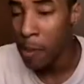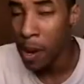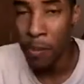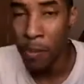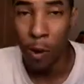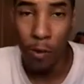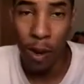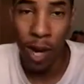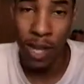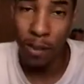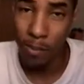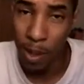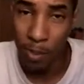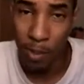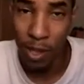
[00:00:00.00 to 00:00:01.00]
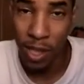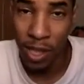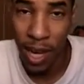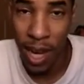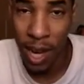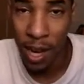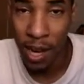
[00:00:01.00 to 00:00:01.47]
People are running, people are
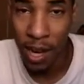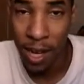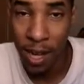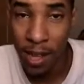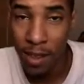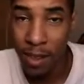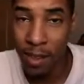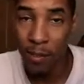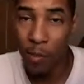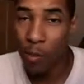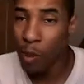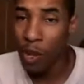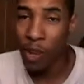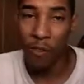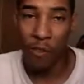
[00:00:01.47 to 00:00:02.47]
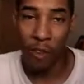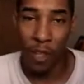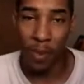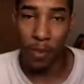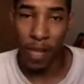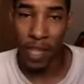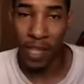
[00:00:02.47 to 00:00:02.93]
scared. One of your
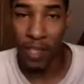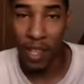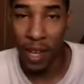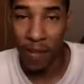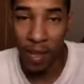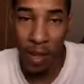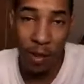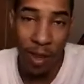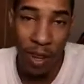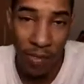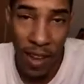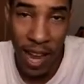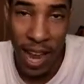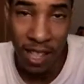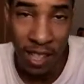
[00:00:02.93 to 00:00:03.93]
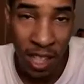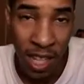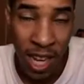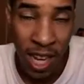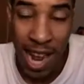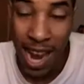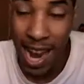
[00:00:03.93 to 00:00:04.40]
first missions, you have to go to Kvatch
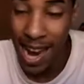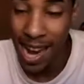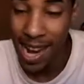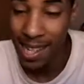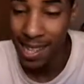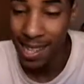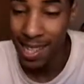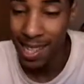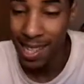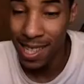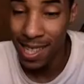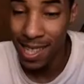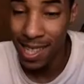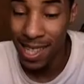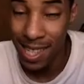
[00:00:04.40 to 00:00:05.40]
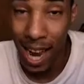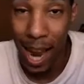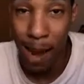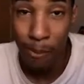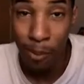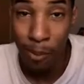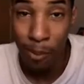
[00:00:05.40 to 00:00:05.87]
and
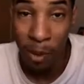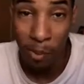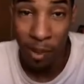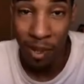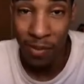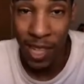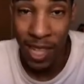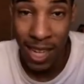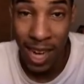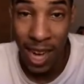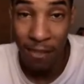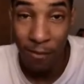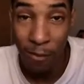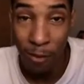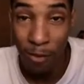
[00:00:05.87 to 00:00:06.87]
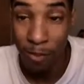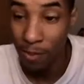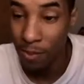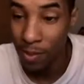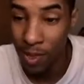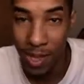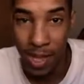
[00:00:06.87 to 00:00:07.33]
stop an Oblivion gate from
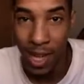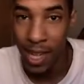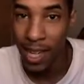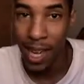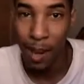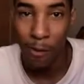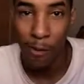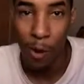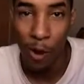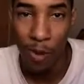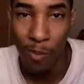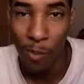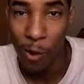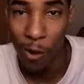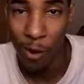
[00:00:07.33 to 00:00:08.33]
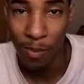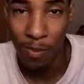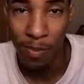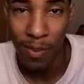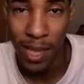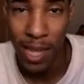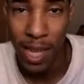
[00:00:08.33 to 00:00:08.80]
sending out more and more
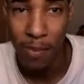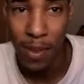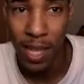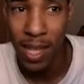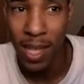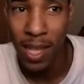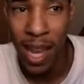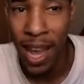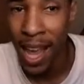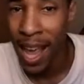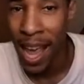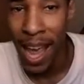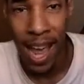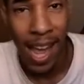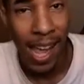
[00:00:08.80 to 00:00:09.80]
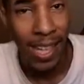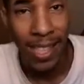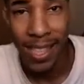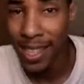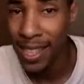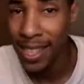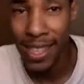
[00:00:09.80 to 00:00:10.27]
demons,
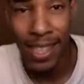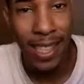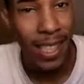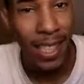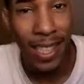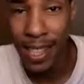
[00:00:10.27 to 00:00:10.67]
and